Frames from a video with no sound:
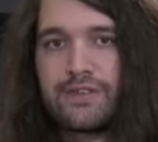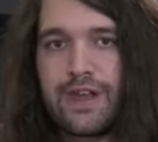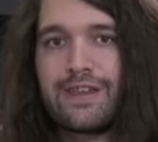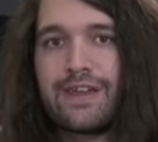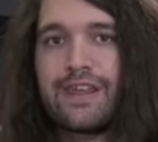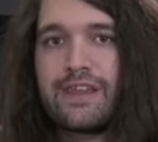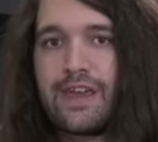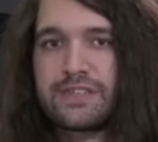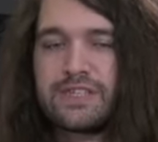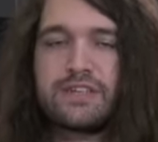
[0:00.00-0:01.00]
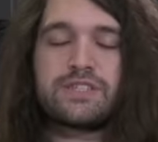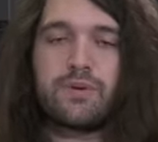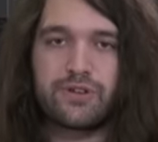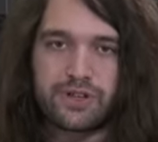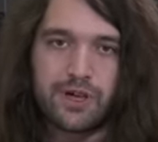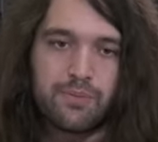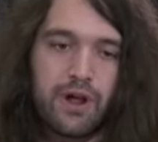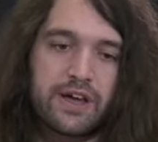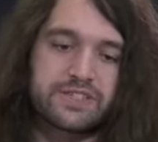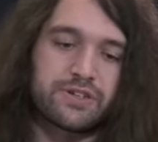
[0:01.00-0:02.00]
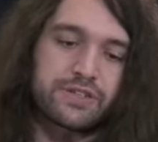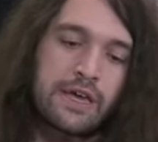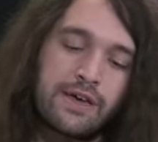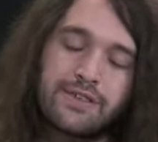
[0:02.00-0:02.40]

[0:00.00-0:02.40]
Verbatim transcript: the 9980XE, and some other Intel processors.